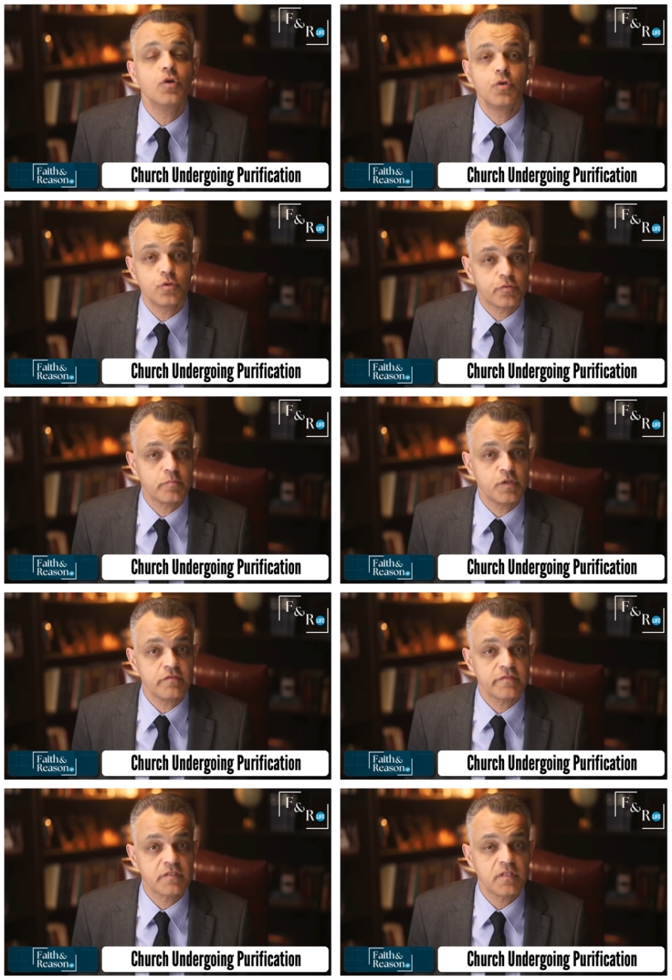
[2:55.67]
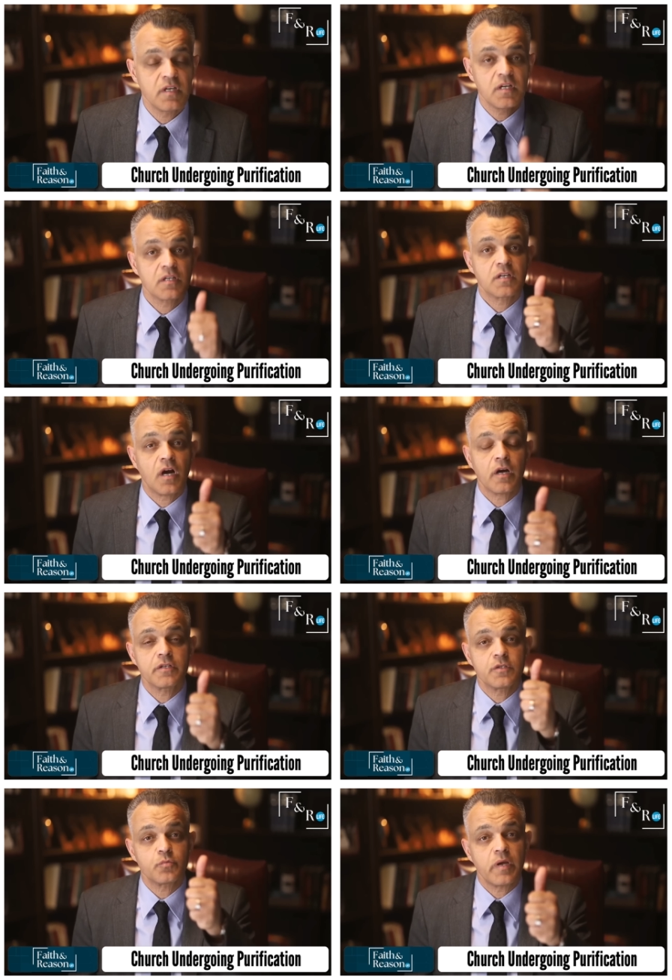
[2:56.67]
Who's removed?
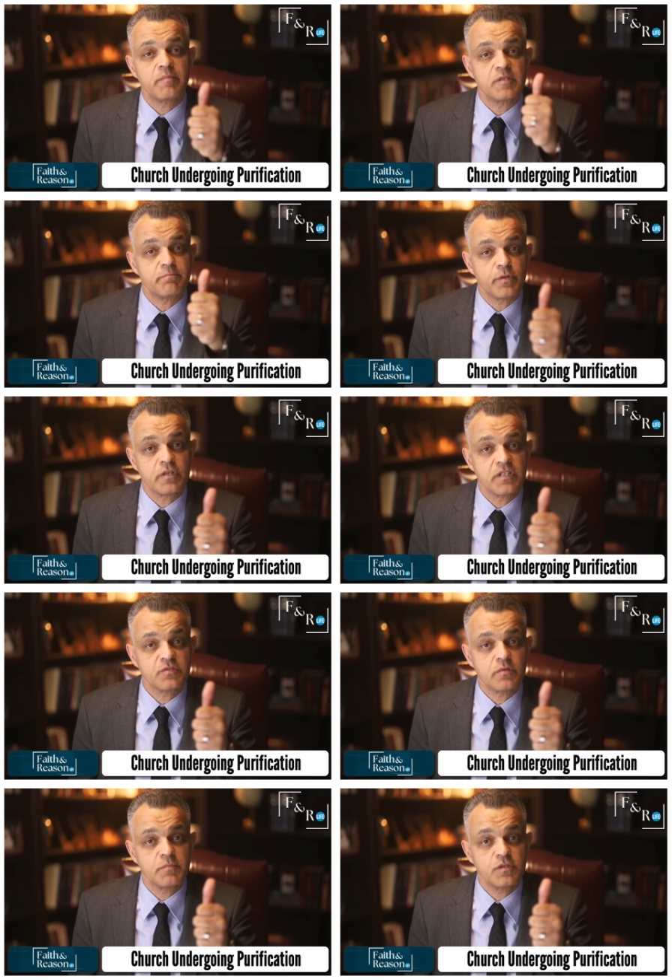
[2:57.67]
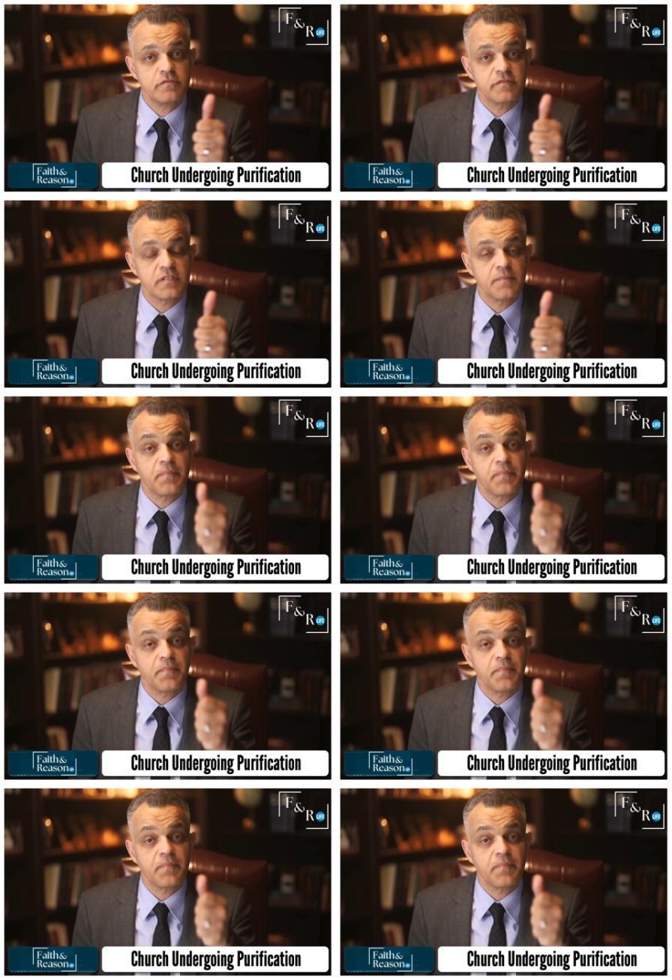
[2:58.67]
Cardinal Raymond Burke is removed.